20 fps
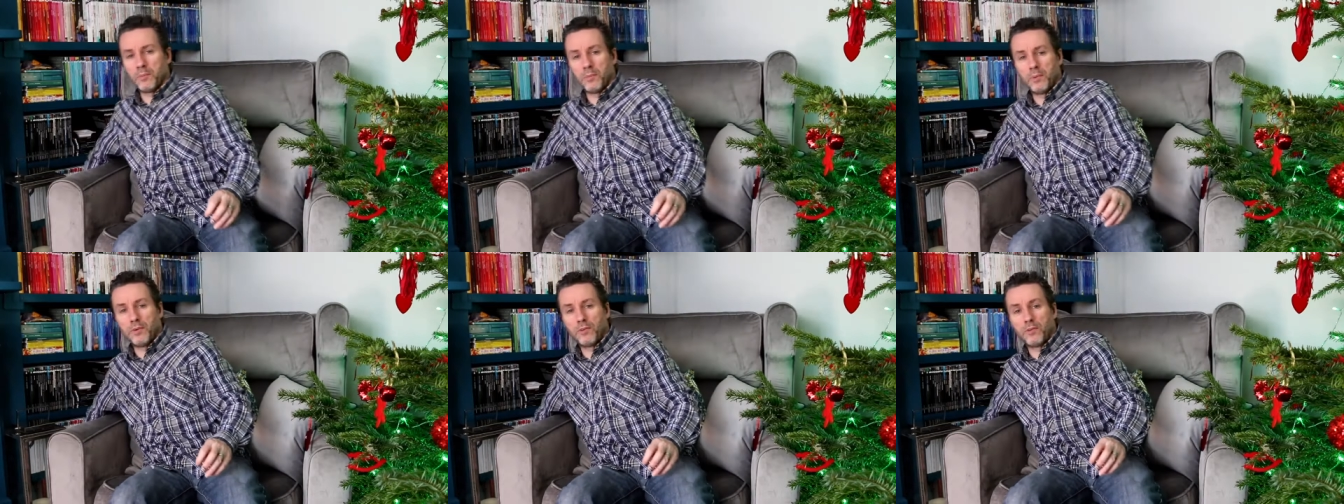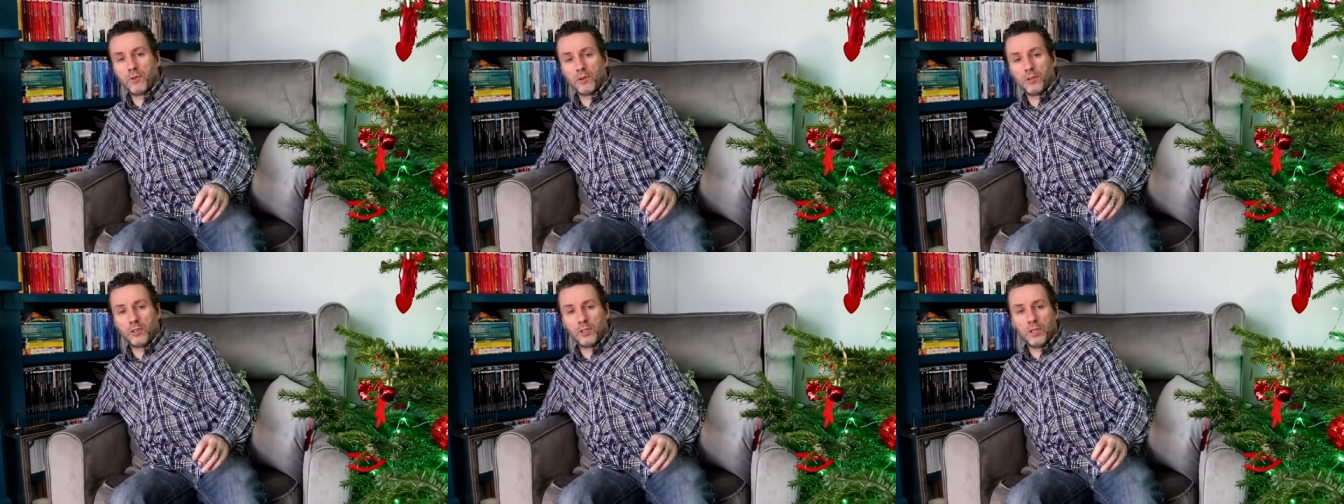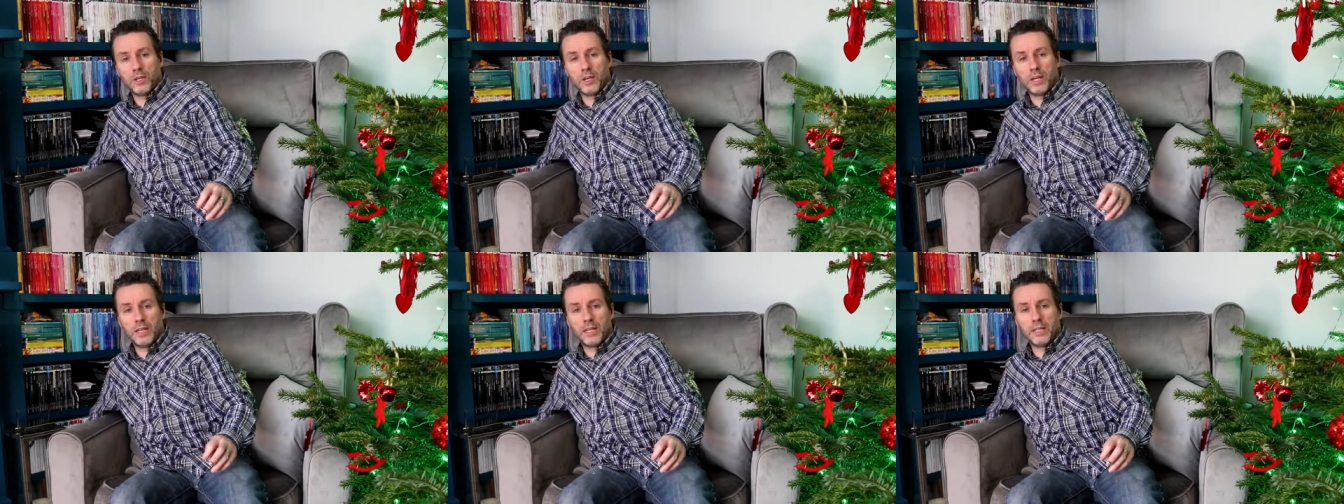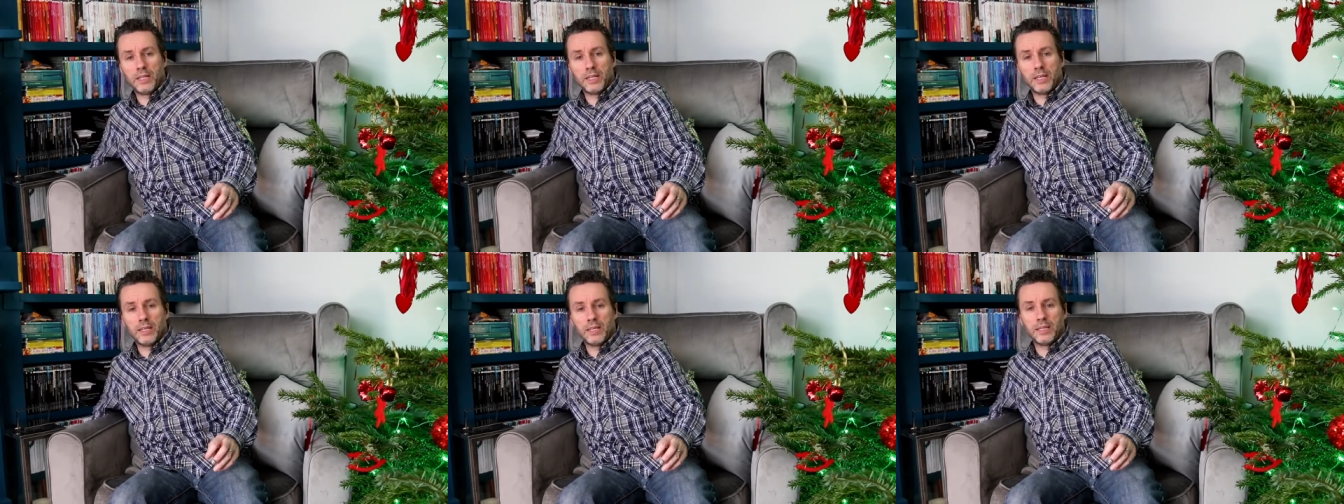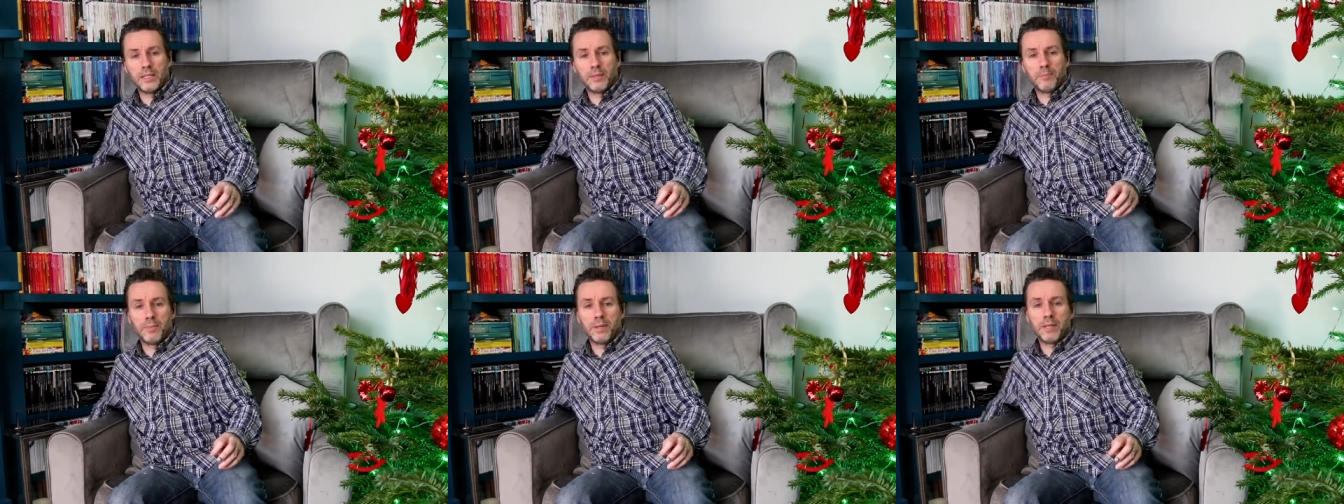We've got in
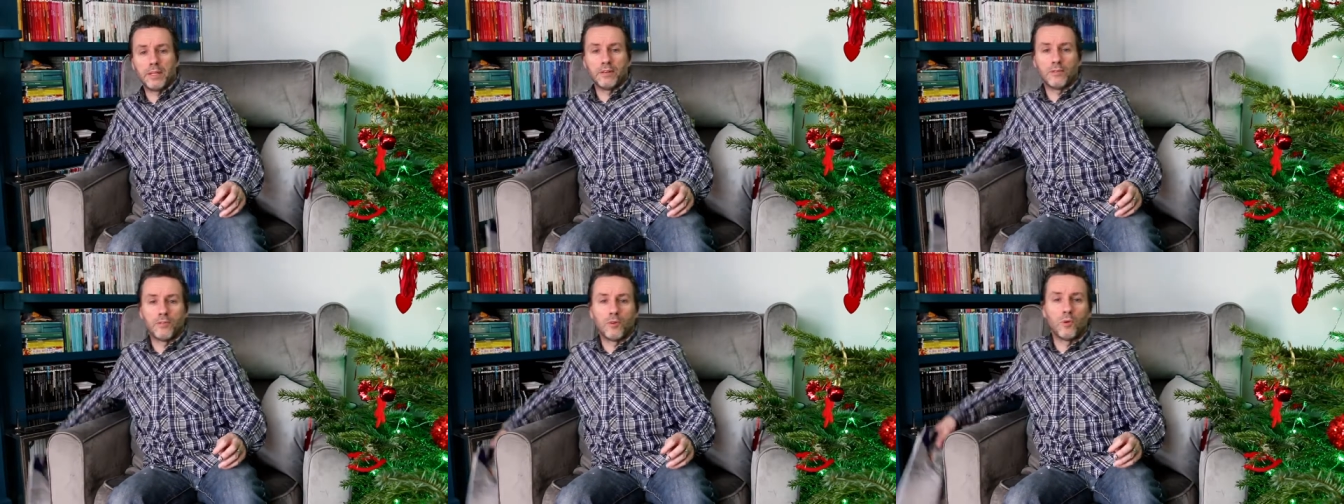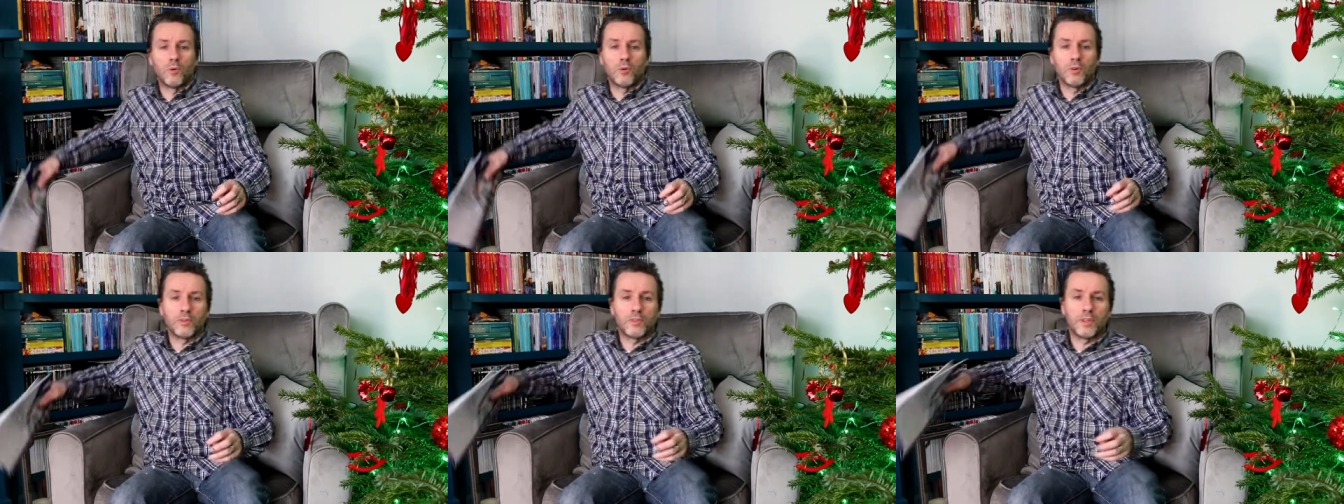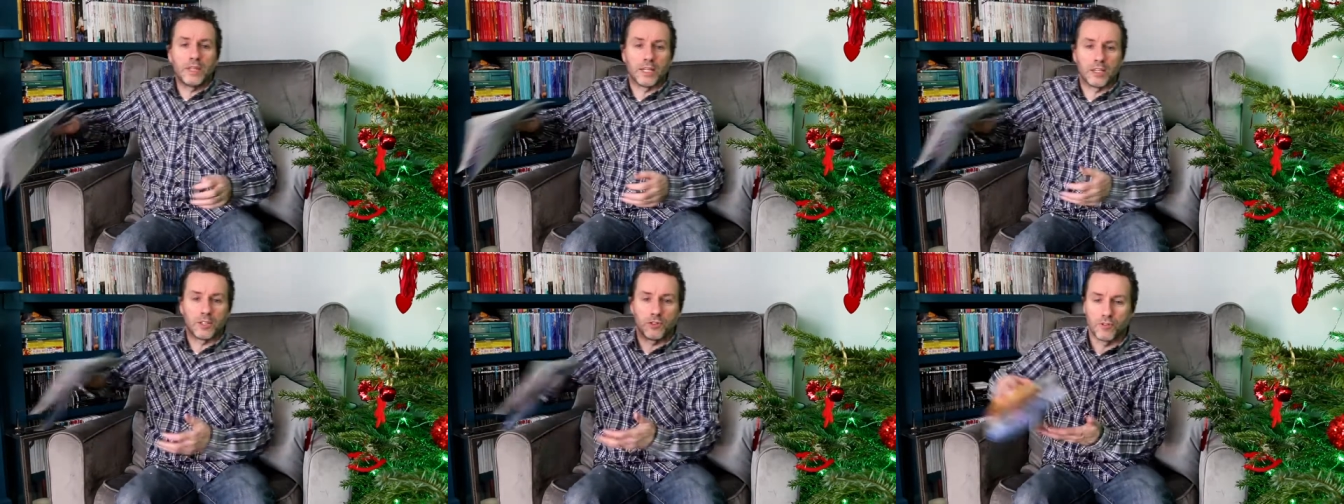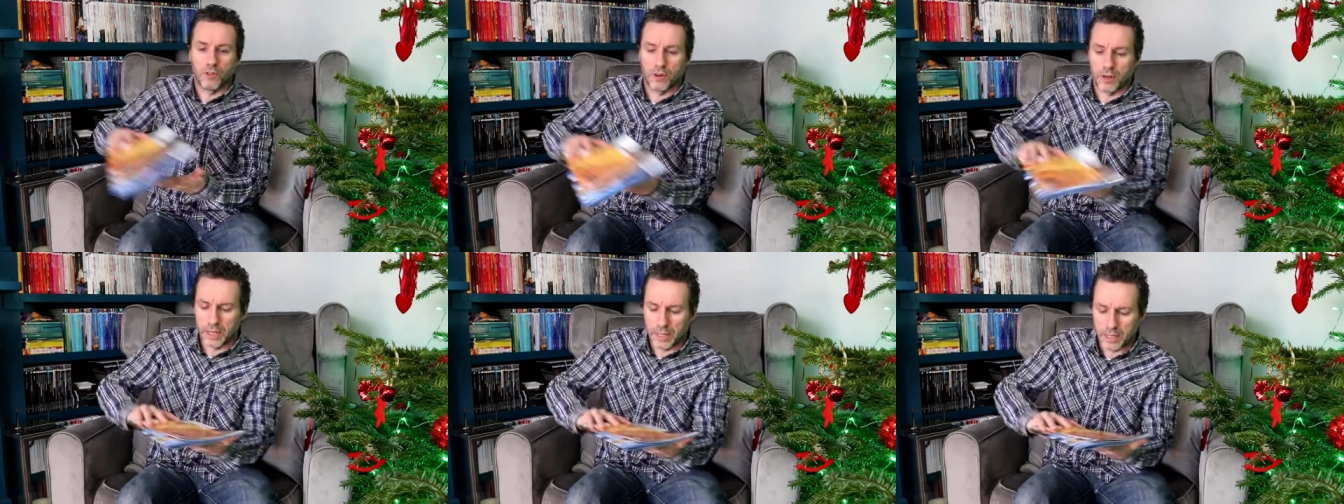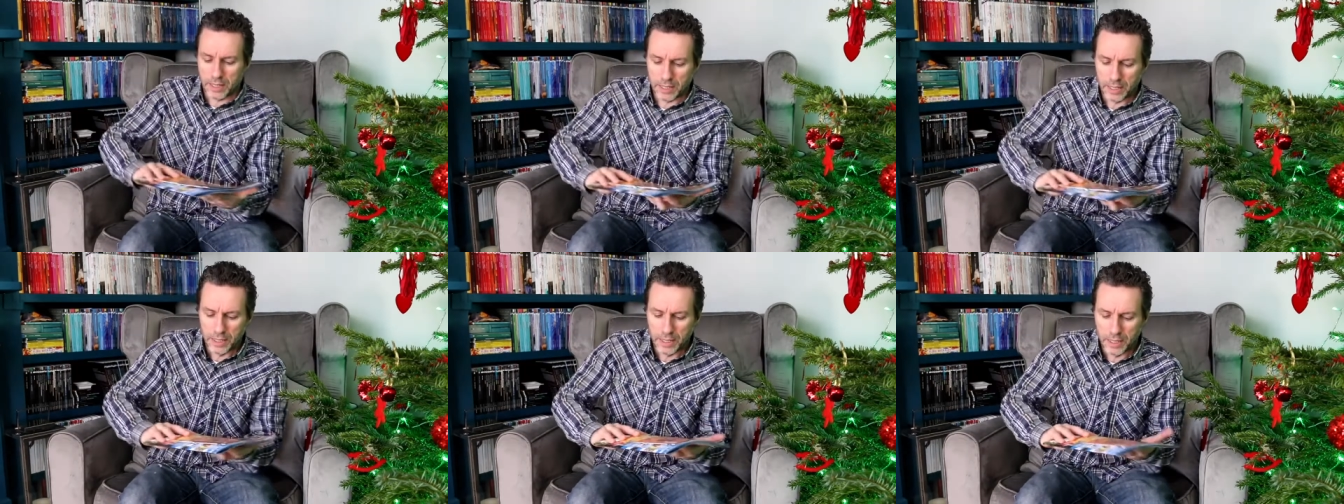the middle of all of this, right?